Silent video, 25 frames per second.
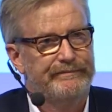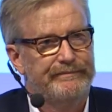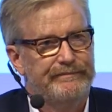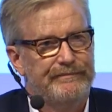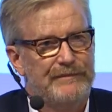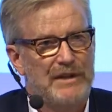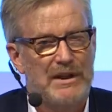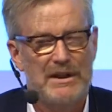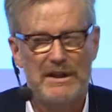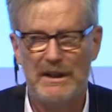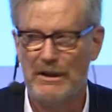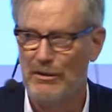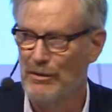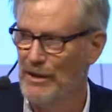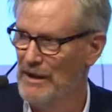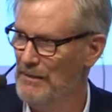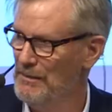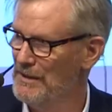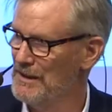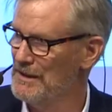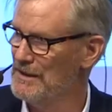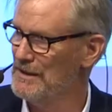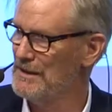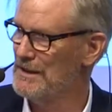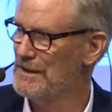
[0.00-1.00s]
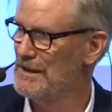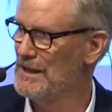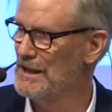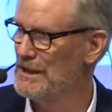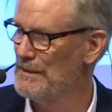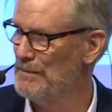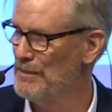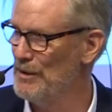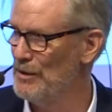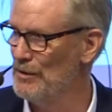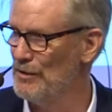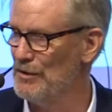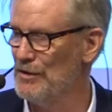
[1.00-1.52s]
disagreements,
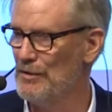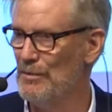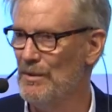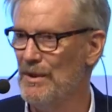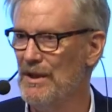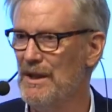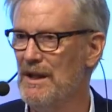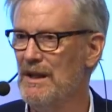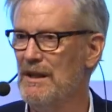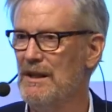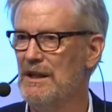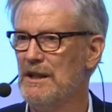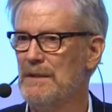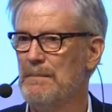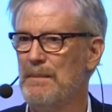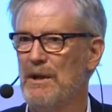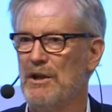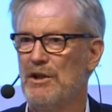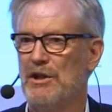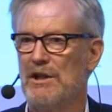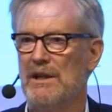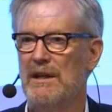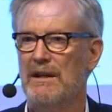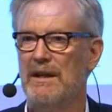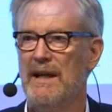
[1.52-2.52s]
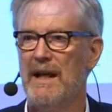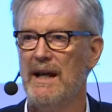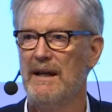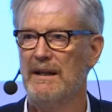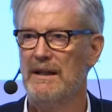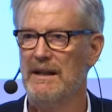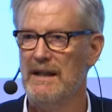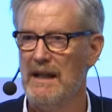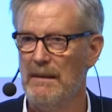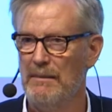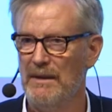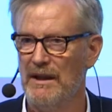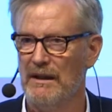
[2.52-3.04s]
disputes within especially the
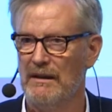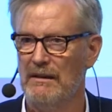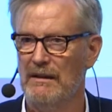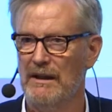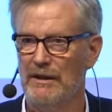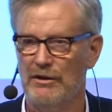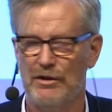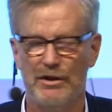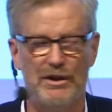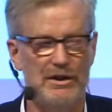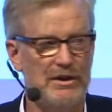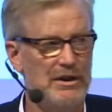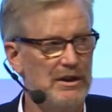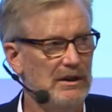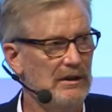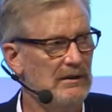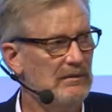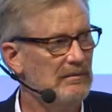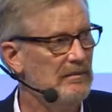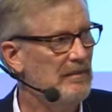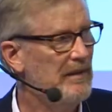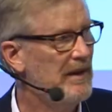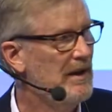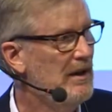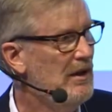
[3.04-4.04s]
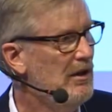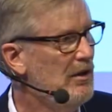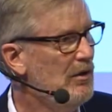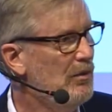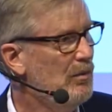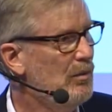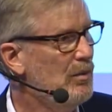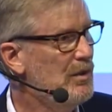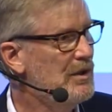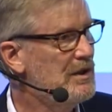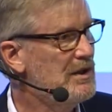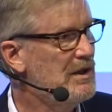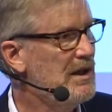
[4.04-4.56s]
academic literature.
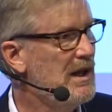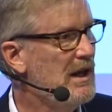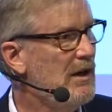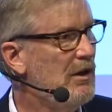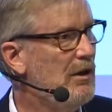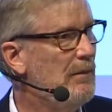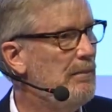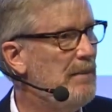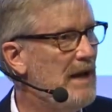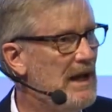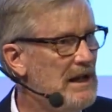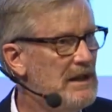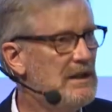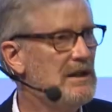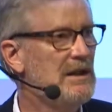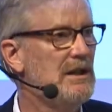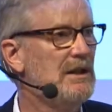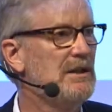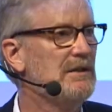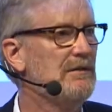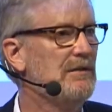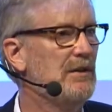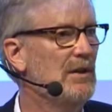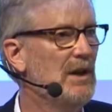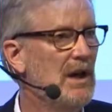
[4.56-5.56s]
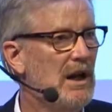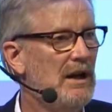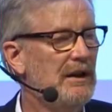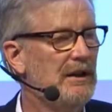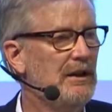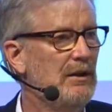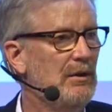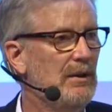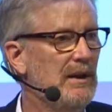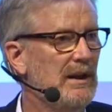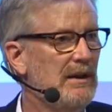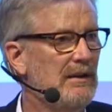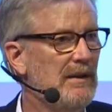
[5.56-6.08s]
Was there a basis for
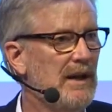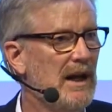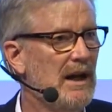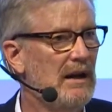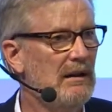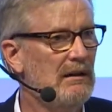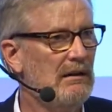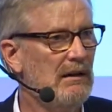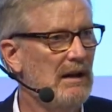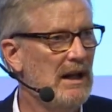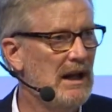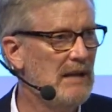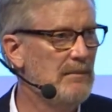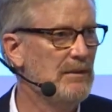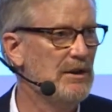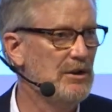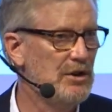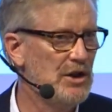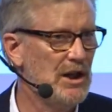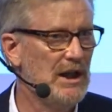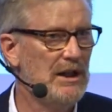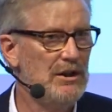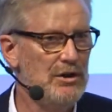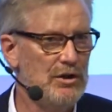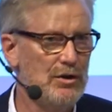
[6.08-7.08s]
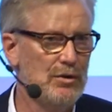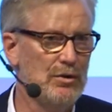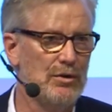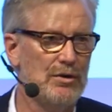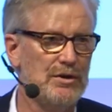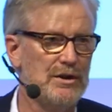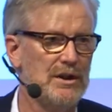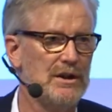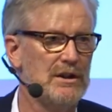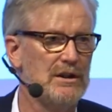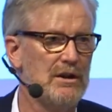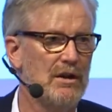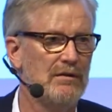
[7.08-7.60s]
arguing that climate change
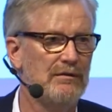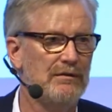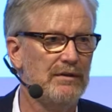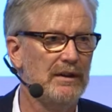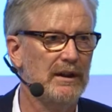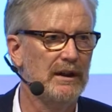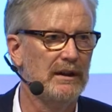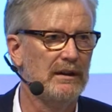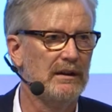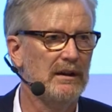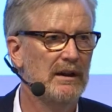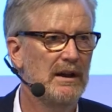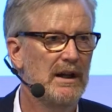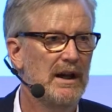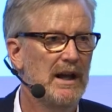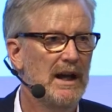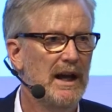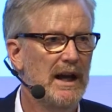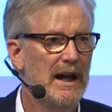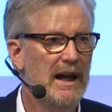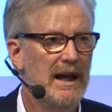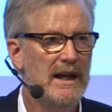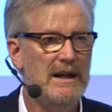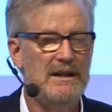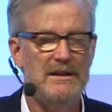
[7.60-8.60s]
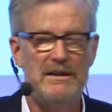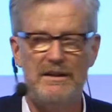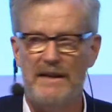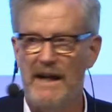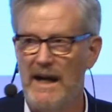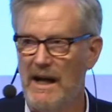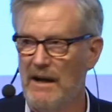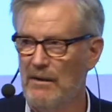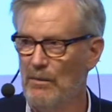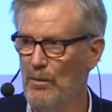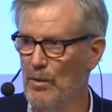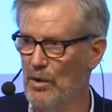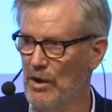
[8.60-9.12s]
causes conflict? Is
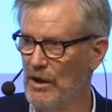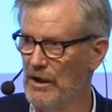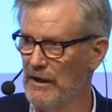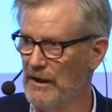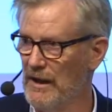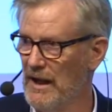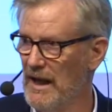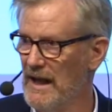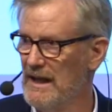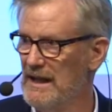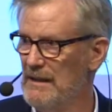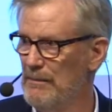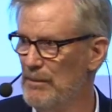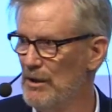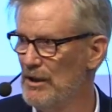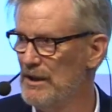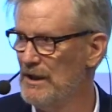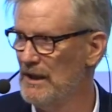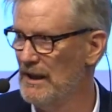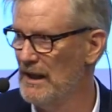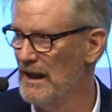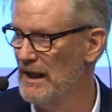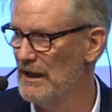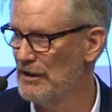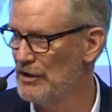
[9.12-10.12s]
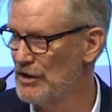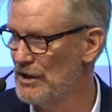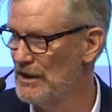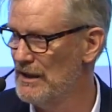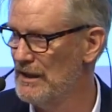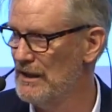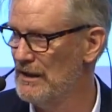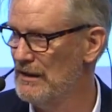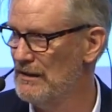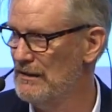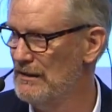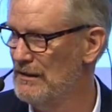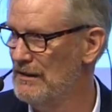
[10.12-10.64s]
that what anybody actually